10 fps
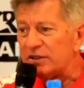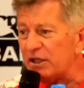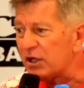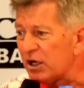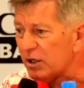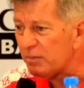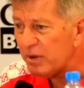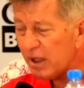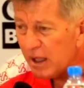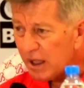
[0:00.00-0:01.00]
the club.
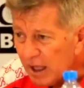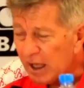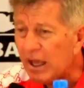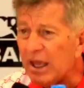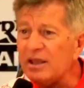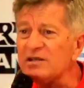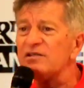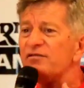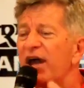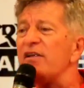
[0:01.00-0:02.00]
Uh, it's
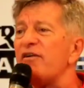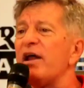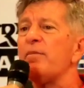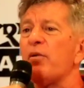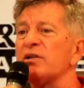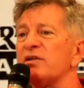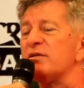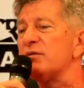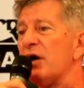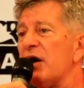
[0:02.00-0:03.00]
very, very
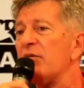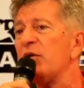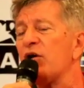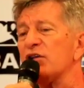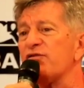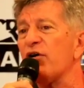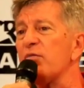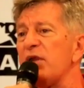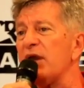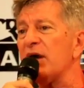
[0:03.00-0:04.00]
important. Because for
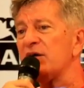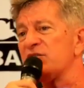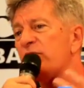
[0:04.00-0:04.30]
me, as